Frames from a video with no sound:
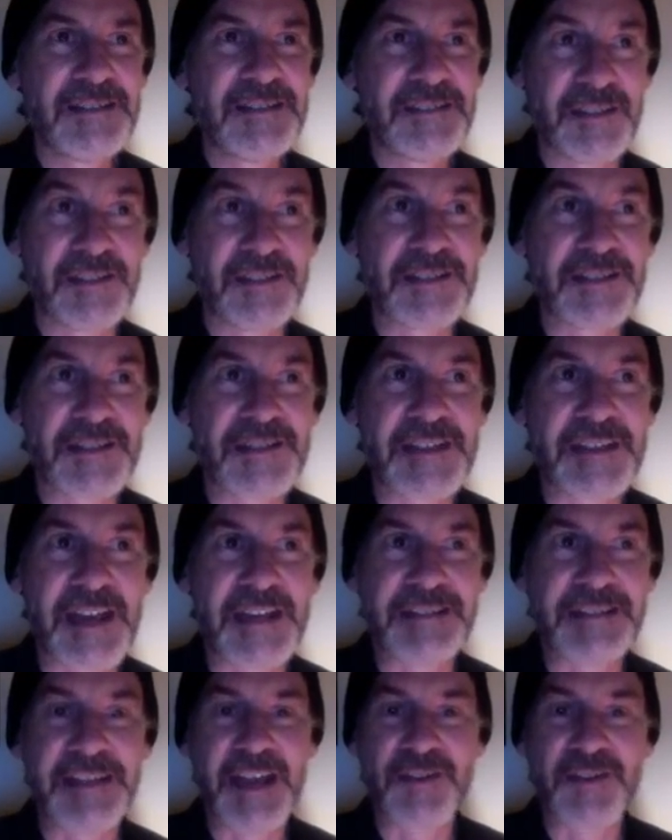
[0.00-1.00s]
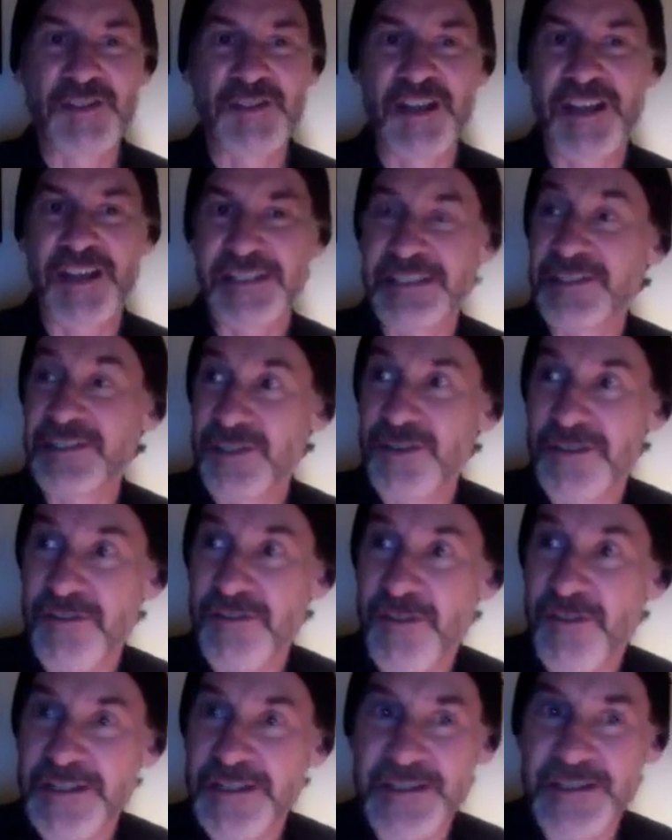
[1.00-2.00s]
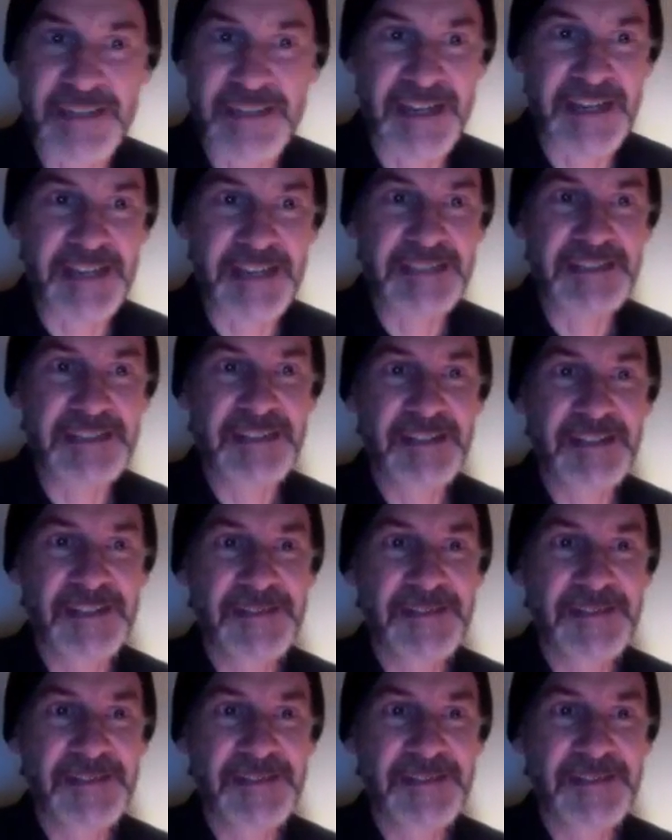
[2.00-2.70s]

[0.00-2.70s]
You understand now, Johnny, do you understand?